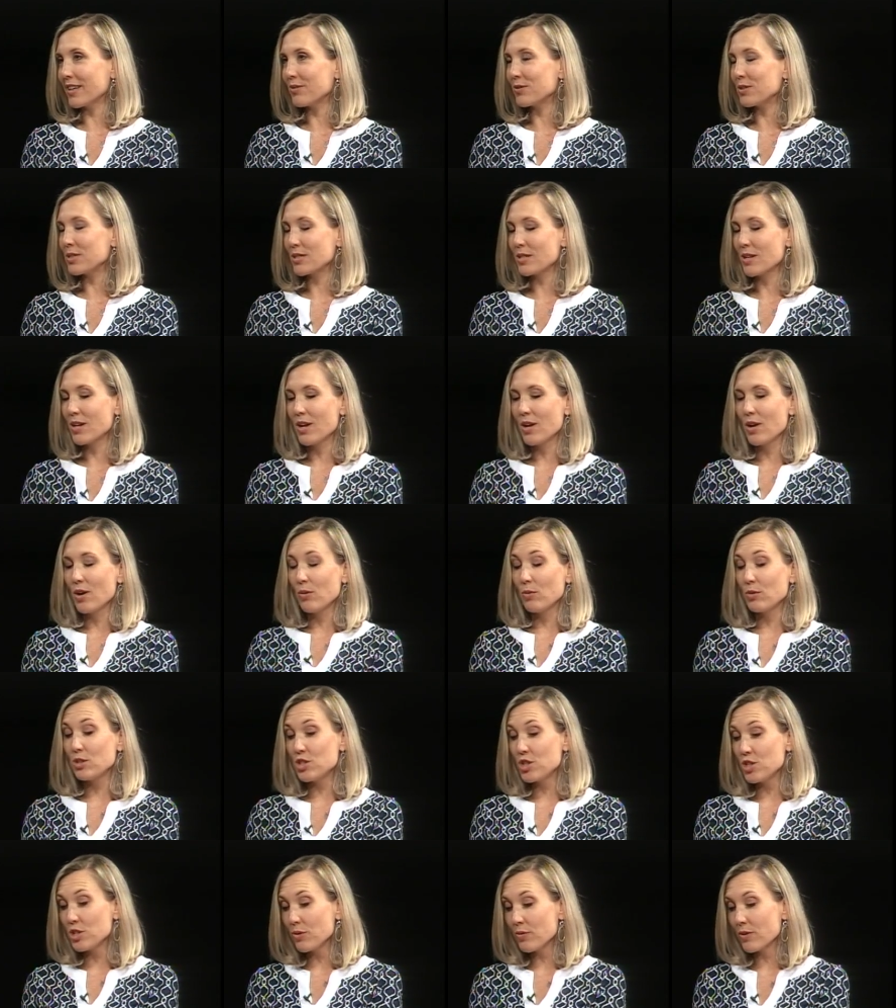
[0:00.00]
It was
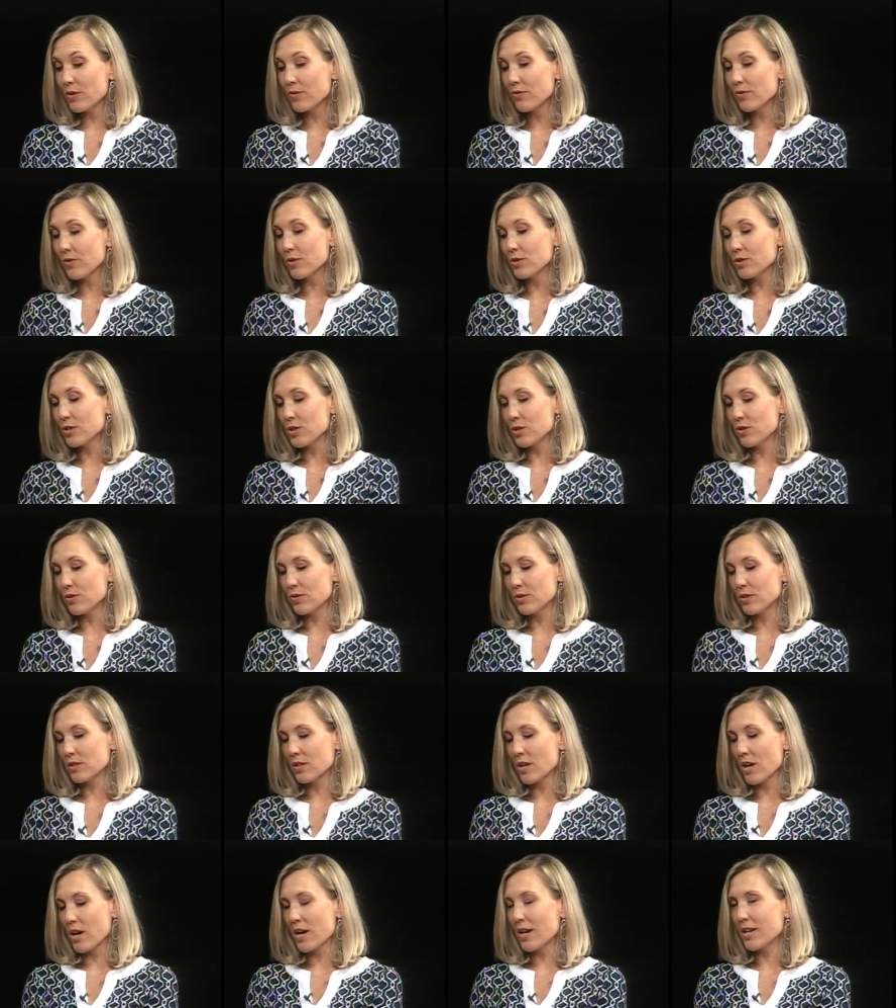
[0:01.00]
what she referred to
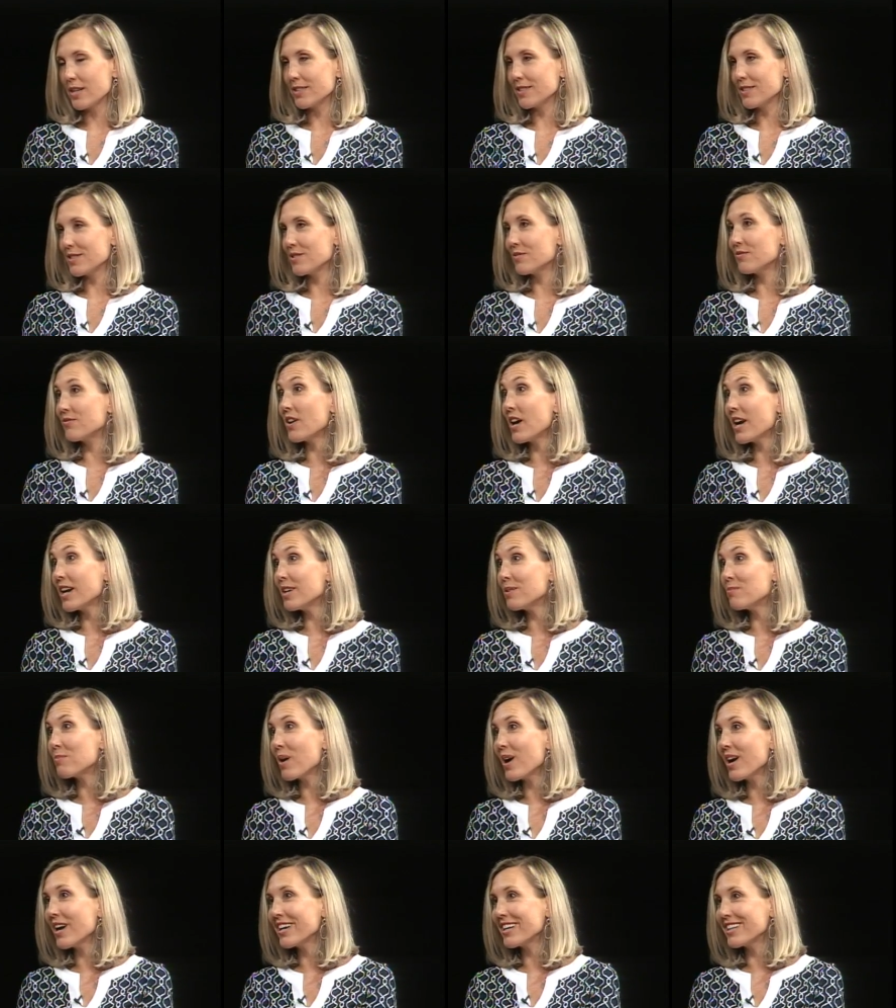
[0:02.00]
as God, as divine
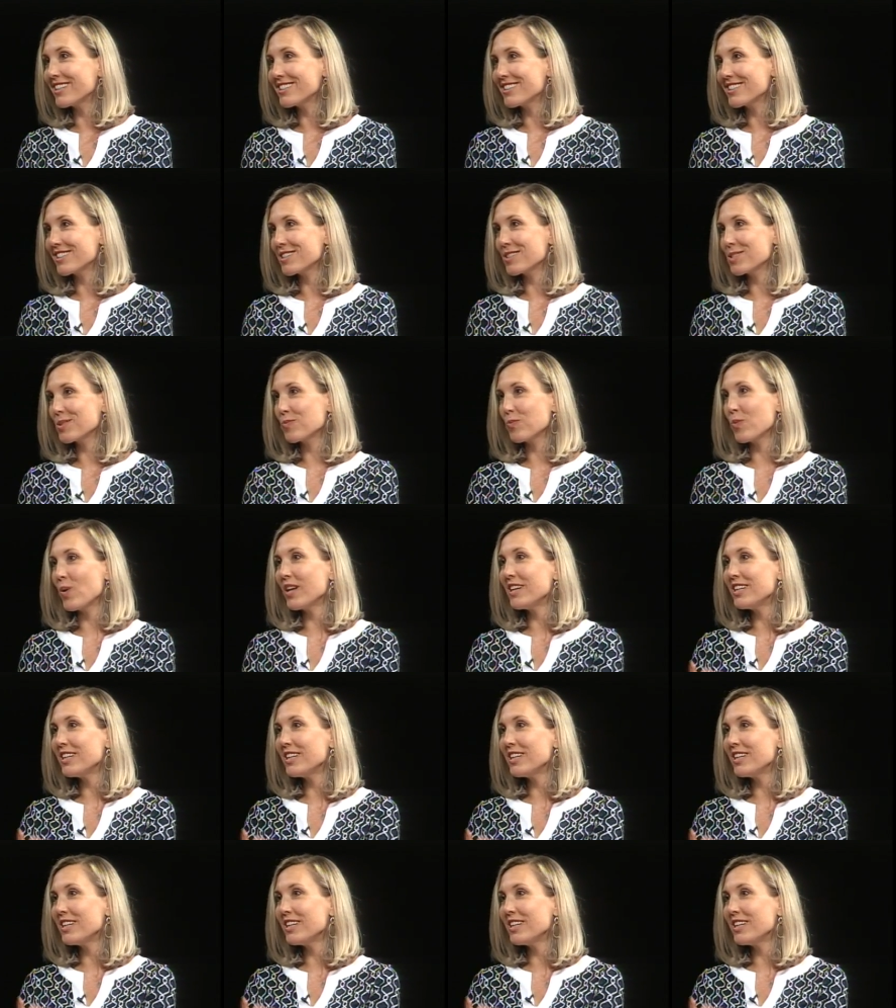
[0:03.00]
mind, this one